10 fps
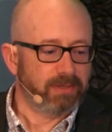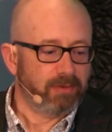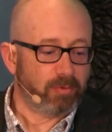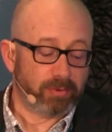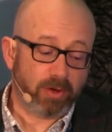
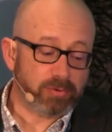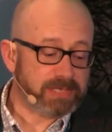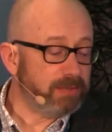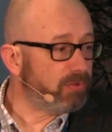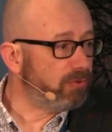what the whole
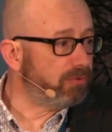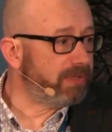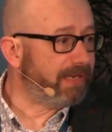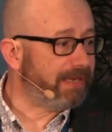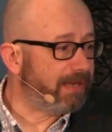team called
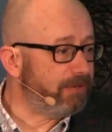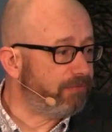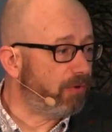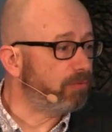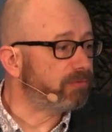an EA
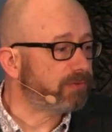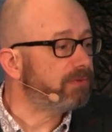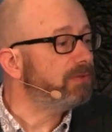Vault